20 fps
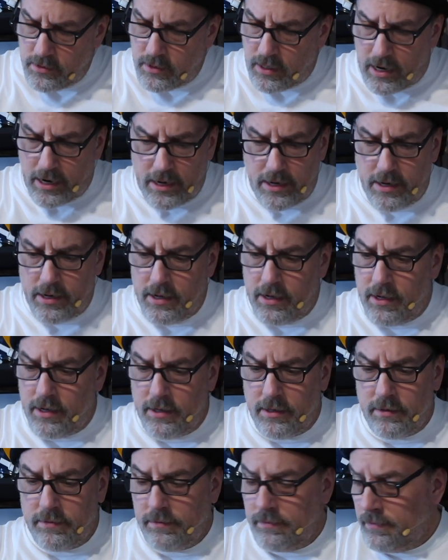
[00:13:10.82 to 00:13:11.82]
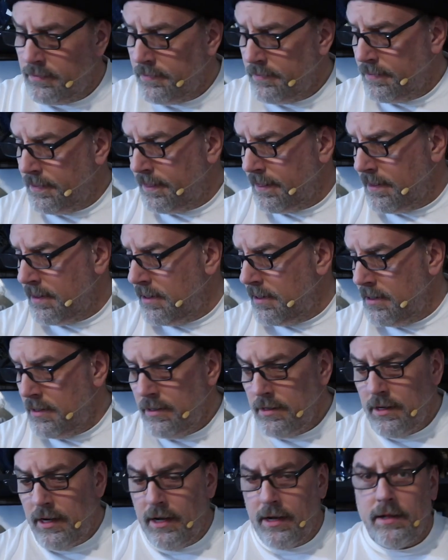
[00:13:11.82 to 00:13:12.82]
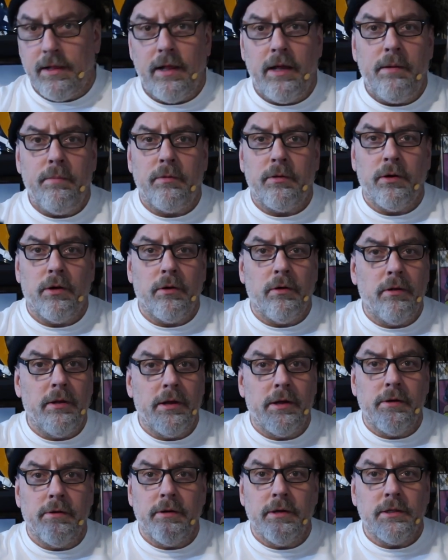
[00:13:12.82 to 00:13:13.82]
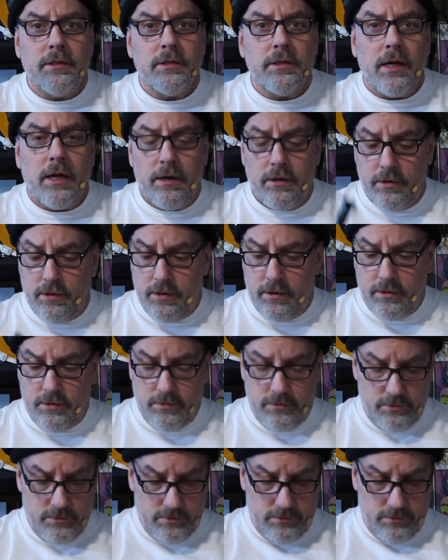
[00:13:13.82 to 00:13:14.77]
I claim total ignorance. I don't know.